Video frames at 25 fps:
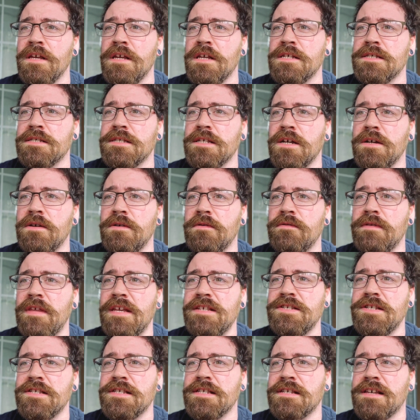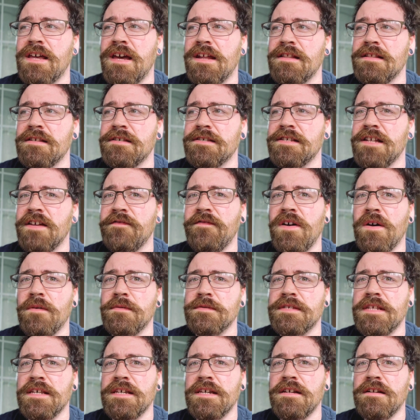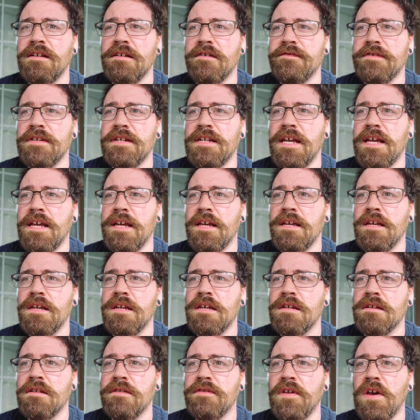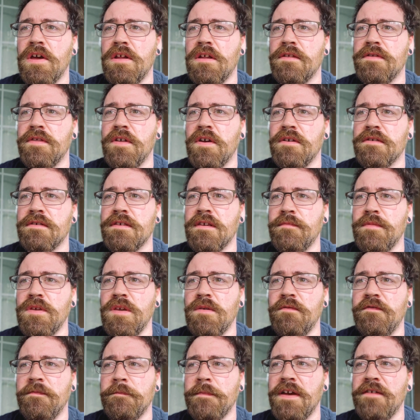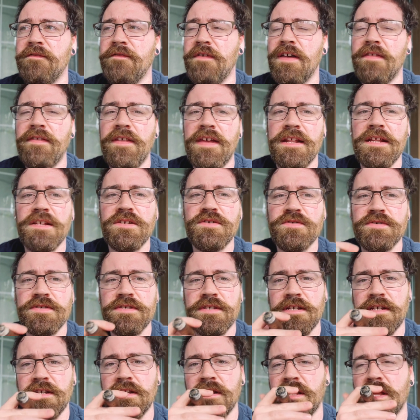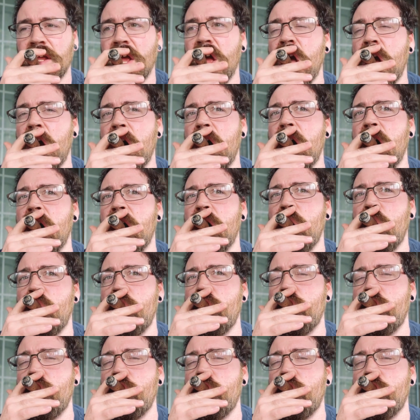So that's just kind of the stuff I was thinking of today. Thought some of you might find that interesting. I